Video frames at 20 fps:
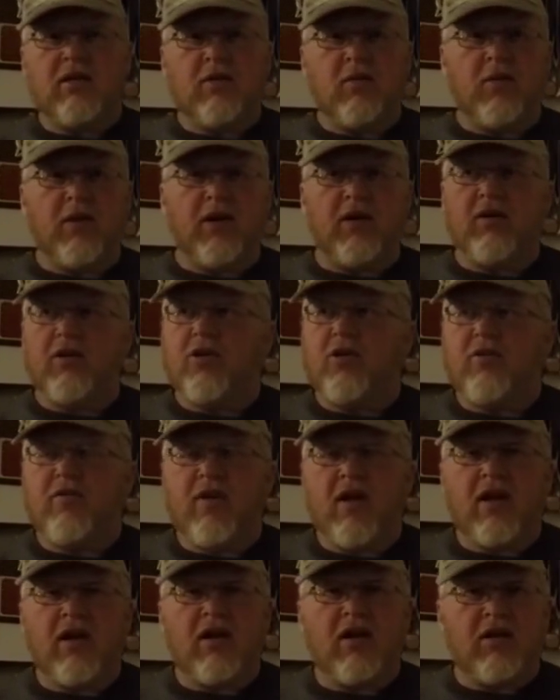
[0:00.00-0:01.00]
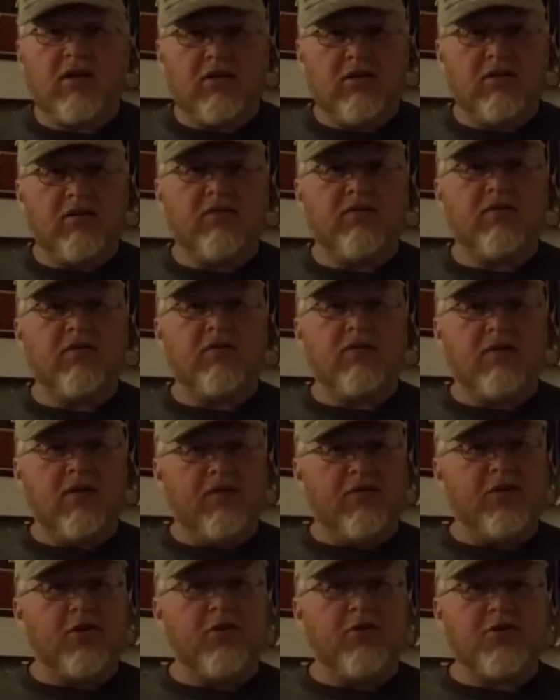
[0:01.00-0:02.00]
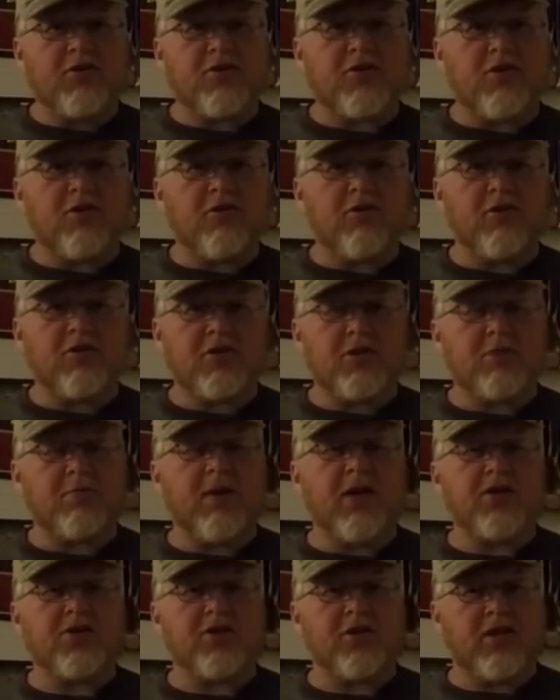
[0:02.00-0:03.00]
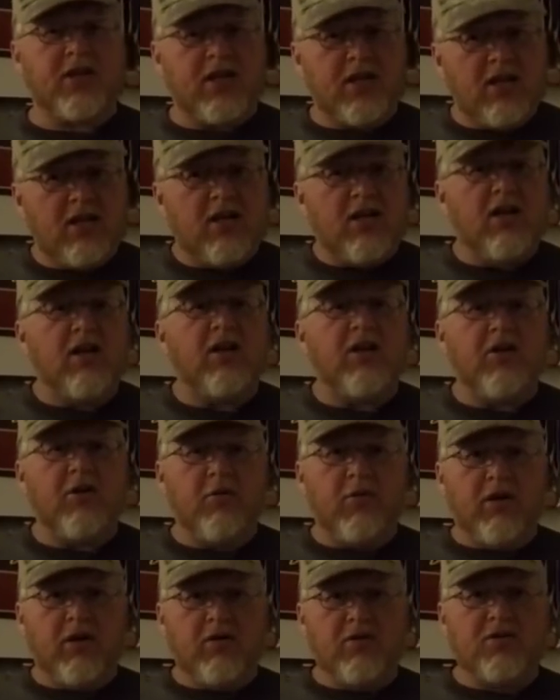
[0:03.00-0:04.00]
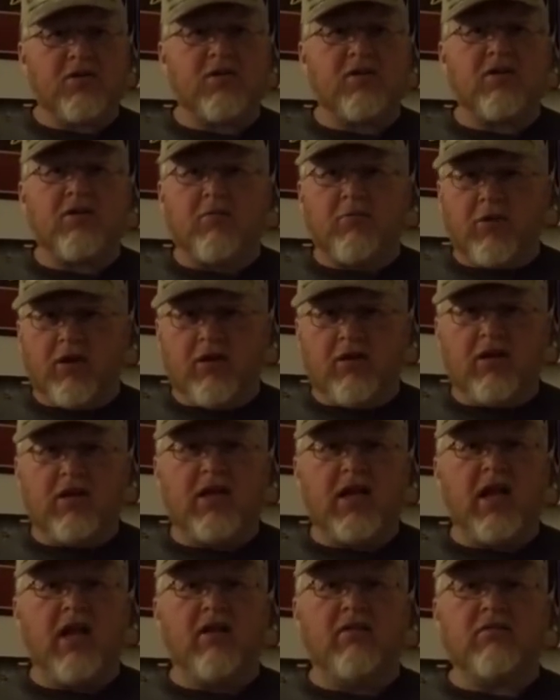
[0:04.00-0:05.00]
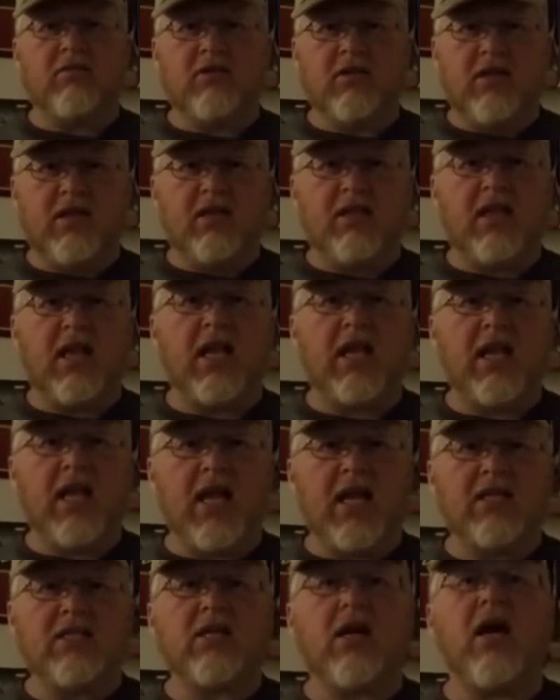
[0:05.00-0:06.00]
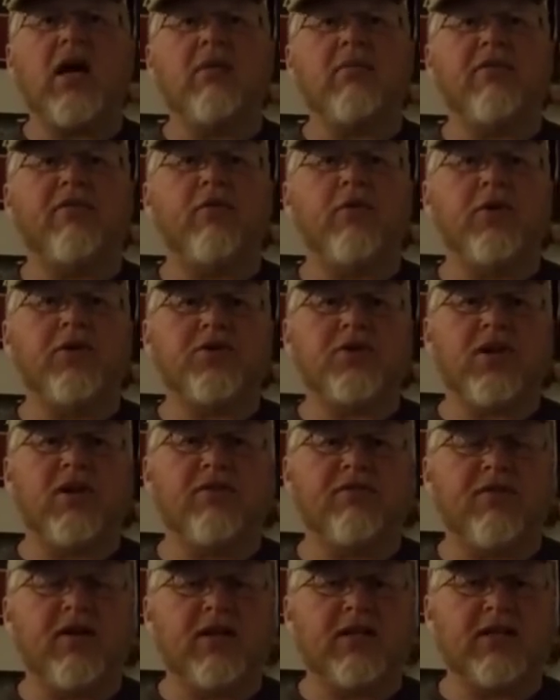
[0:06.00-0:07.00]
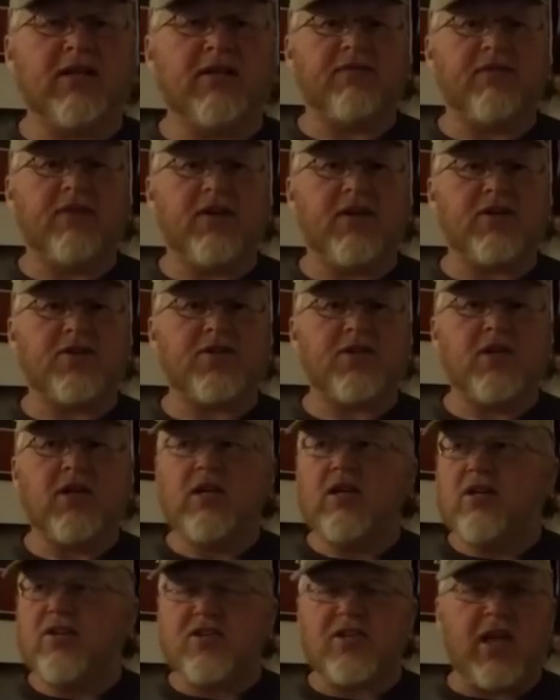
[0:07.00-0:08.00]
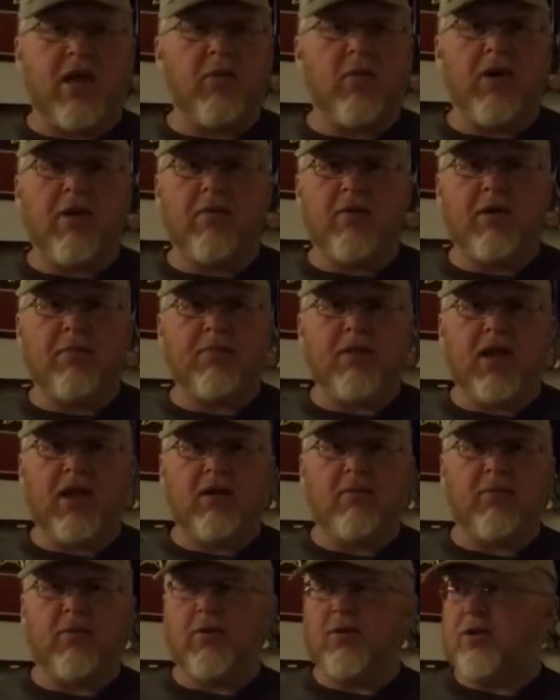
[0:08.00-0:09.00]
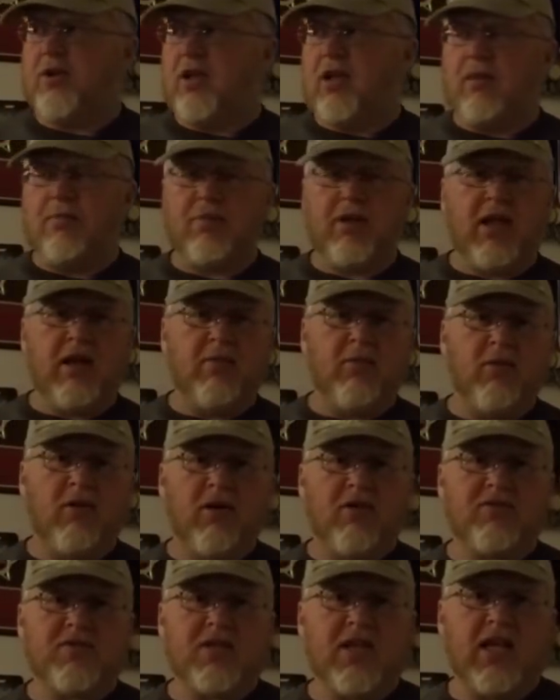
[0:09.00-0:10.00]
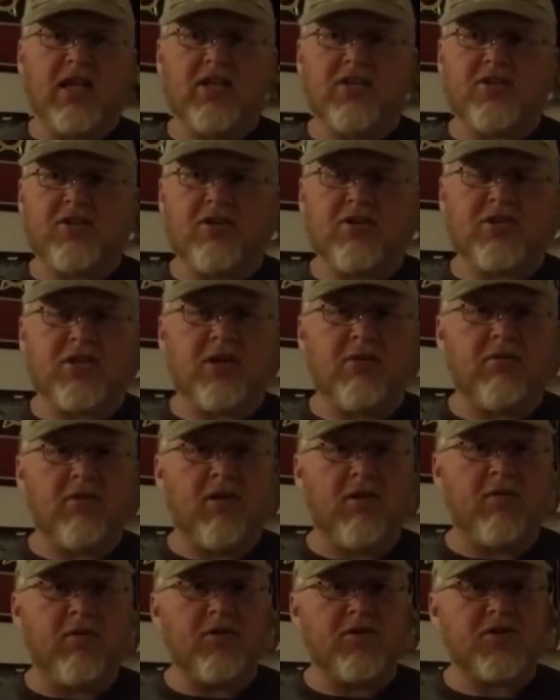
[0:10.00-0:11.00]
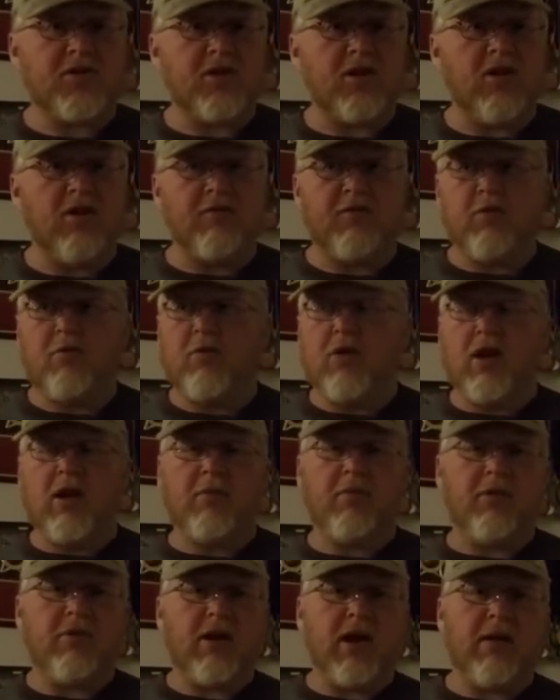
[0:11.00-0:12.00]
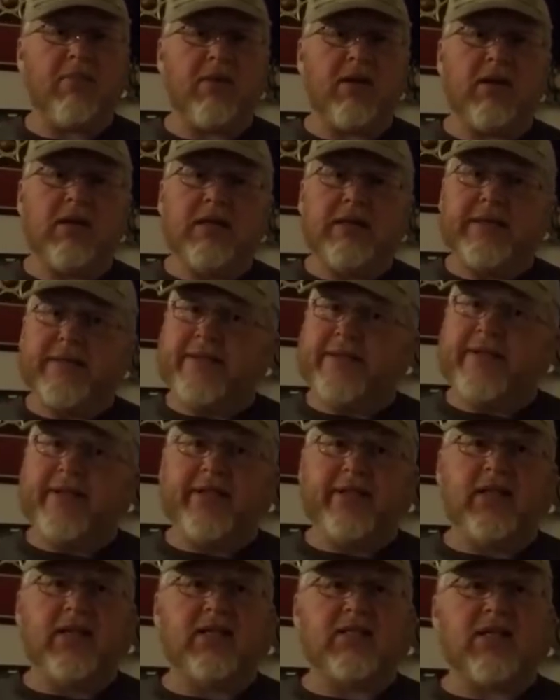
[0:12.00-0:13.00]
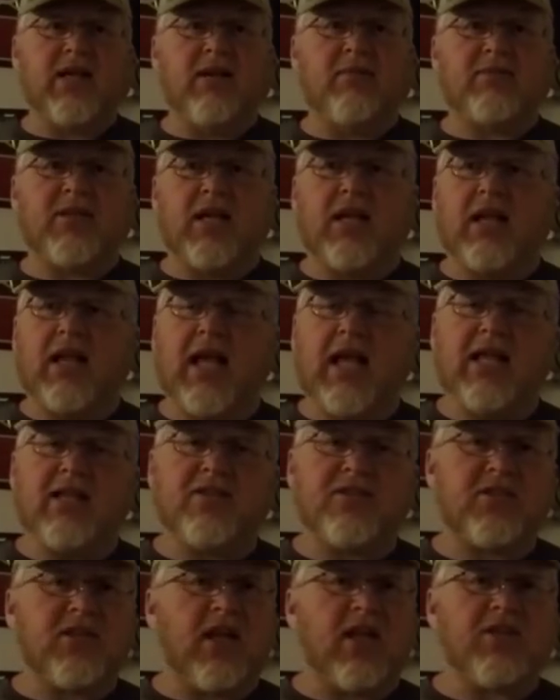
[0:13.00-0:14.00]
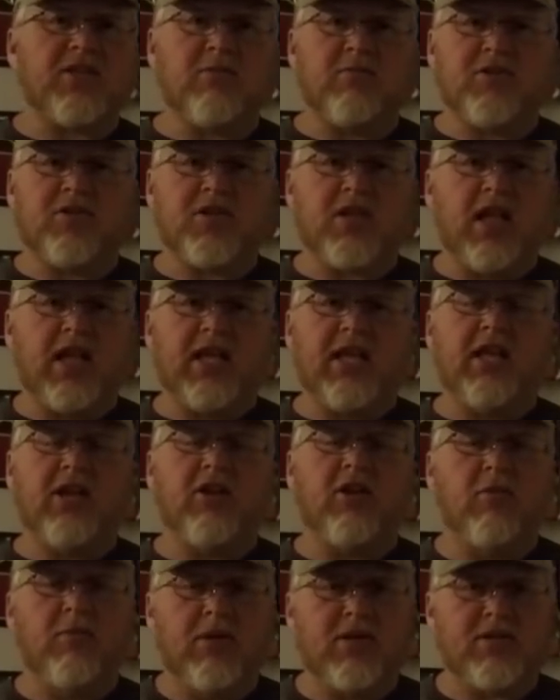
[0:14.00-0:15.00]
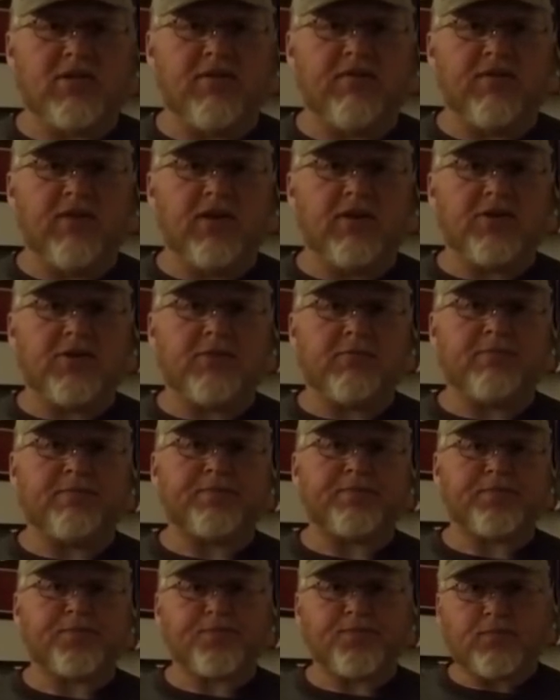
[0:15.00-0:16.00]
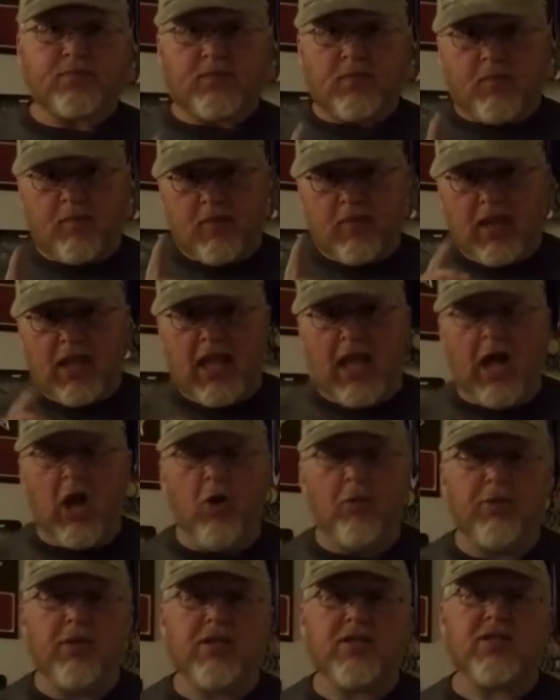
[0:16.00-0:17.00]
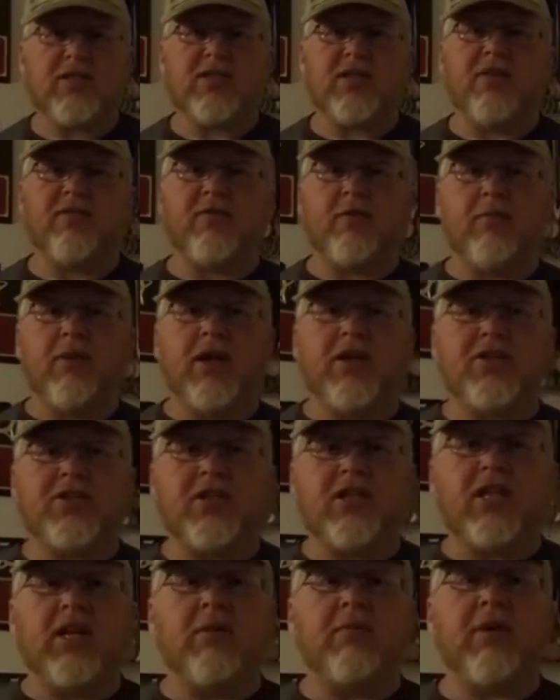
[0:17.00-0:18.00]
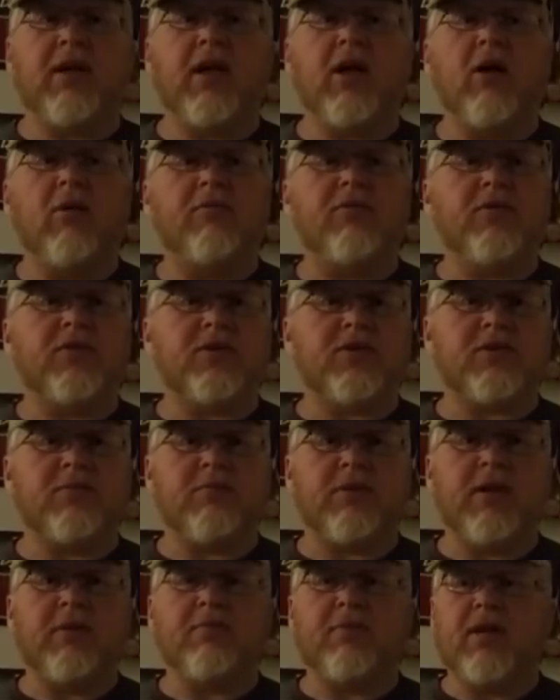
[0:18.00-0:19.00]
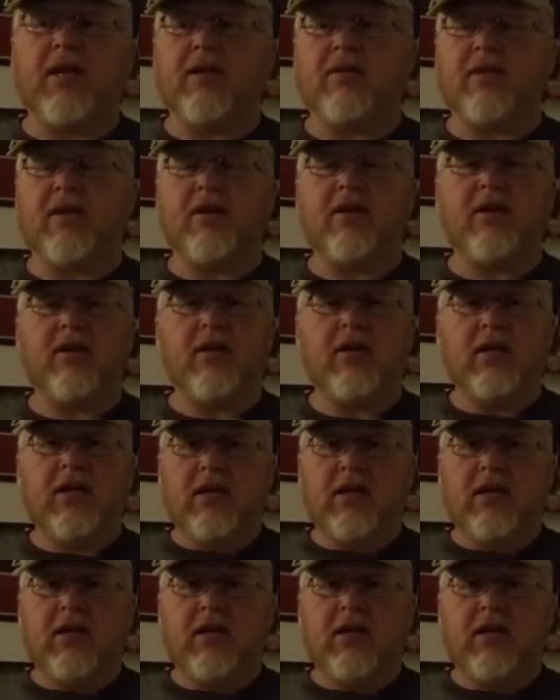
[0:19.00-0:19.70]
Well, you've got to, you, if you're using circle hooks especially, you reel, reel it down. Get that line tight before you try to fight fish. Same way with a planer board. You get a planer board offside and it starts coming around real slow. If you run up and grab it, a lot of times that line's got so much slack in it, you'll miss the fish. Hope this is information that'll be helpful to some people out there.